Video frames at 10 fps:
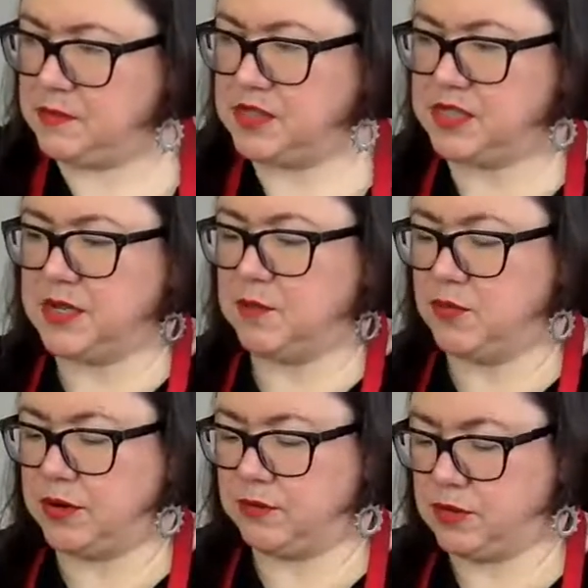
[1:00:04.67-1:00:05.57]

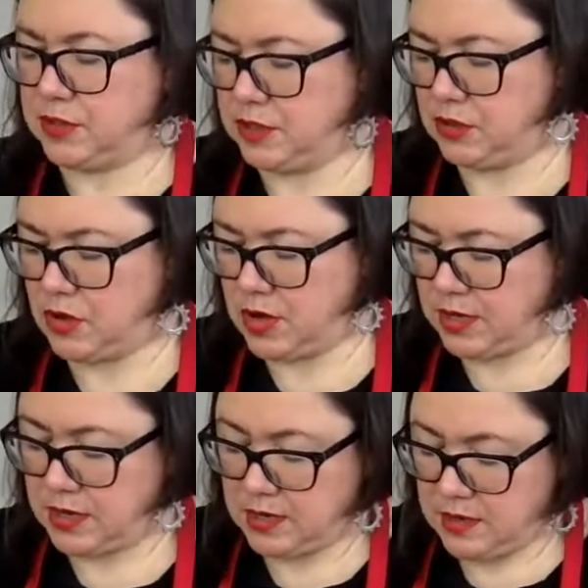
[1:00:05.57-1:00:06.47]
separate really a lot.
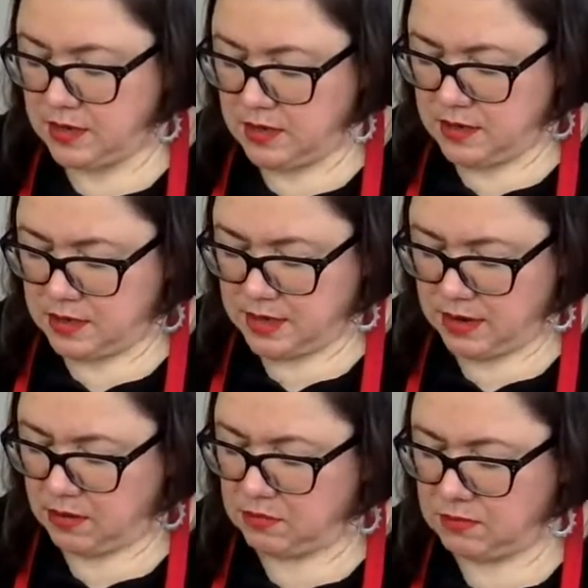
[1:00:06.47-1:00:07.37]

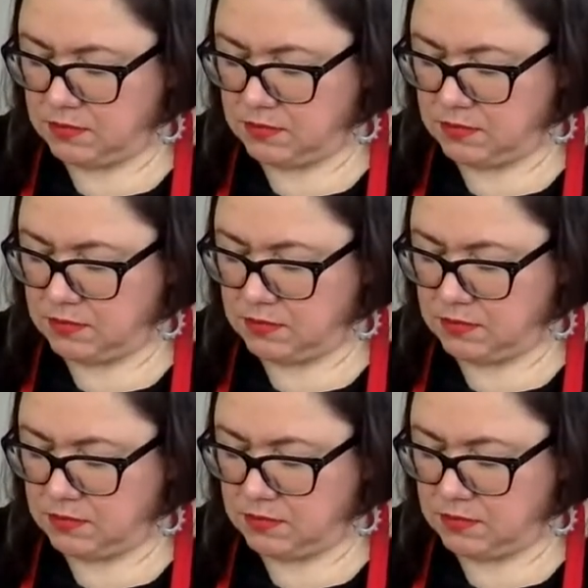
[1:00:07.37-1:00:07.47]
Now,